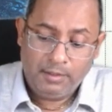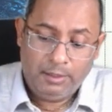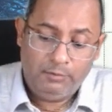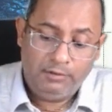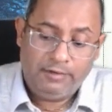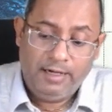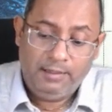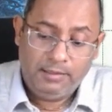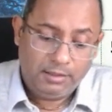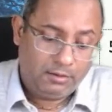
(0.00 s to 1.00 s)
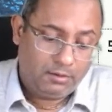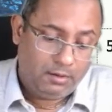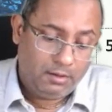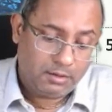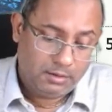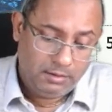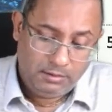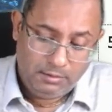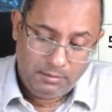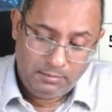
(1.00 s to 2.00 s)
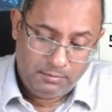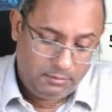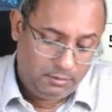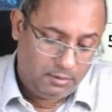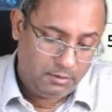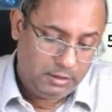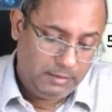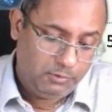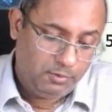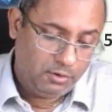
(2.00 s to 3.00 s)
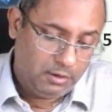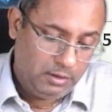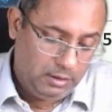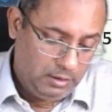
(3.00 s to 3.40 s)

And you will find this across the concepts book.